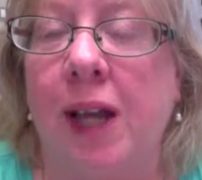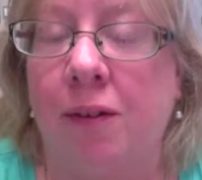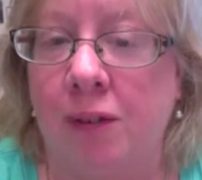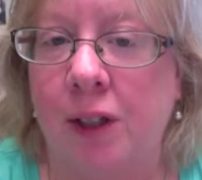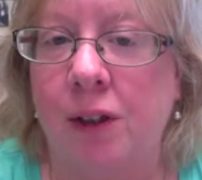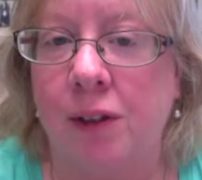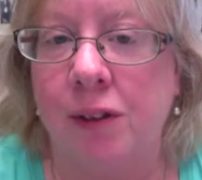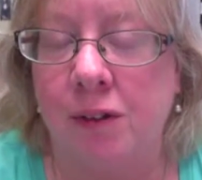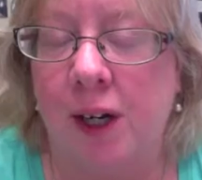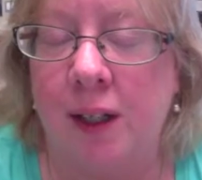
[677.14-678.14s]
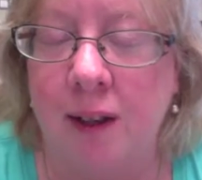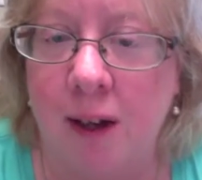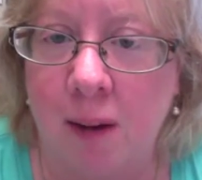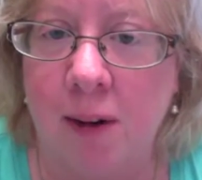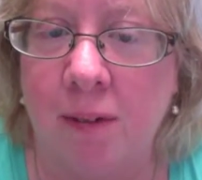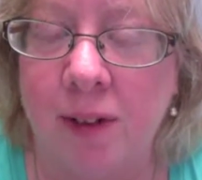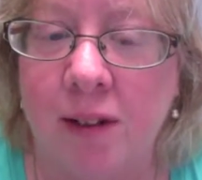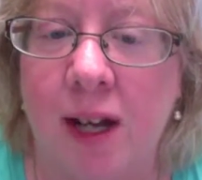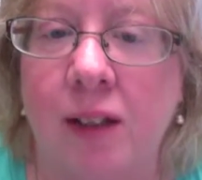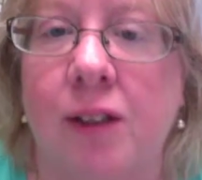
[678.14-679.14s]
read Good to Great in the nonprofit
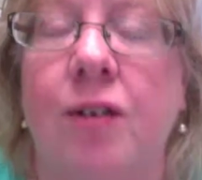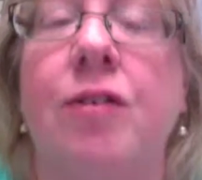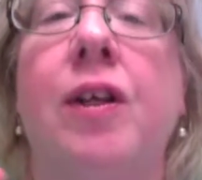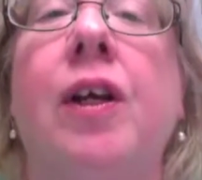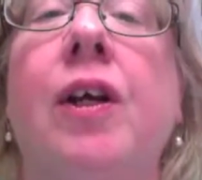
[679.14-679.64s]
sectors.